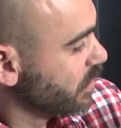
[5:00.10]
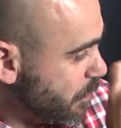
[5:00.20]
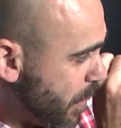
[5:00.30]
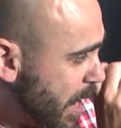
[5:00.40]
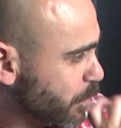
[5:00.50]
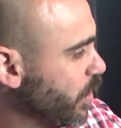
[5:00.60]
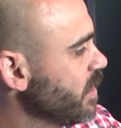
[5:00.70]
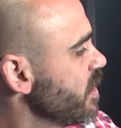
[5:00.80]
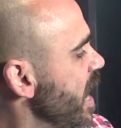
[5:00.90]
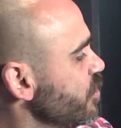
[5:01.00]
The band
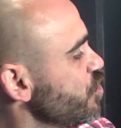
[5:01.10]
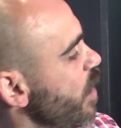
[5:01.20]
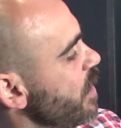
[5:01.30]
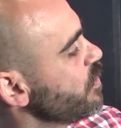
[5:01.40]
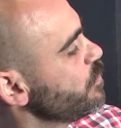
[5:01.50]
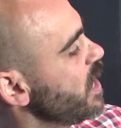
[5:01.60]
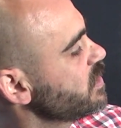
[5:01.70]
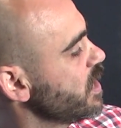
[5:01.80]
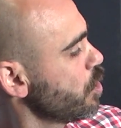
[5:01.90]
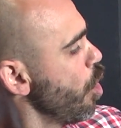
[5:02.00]
played the national anthem, Dad
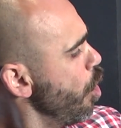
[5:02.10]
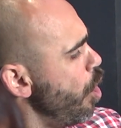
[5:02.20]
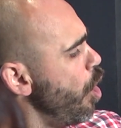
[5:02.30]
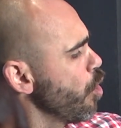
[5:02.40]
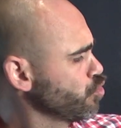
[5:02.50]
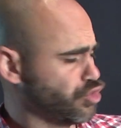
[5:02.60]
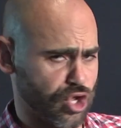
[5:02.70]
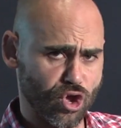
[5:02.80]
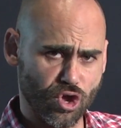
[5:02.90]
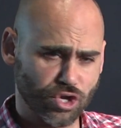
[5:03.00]
saying, oh,
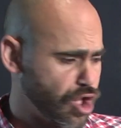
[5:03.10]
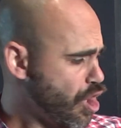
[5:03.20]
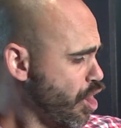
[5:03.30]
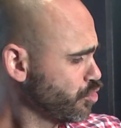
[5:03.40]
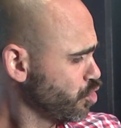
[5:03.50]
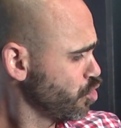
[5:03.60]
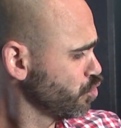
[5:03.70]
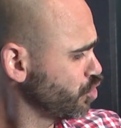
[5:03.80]
say, can you